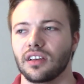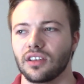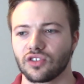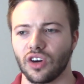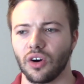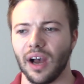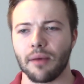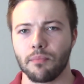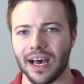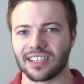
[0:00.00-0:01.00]
So
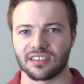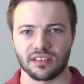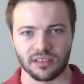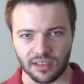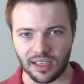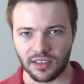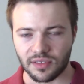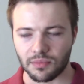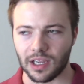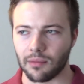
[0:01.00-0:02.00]
at best, end of
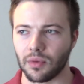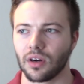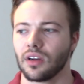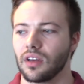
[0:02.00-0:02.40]
September.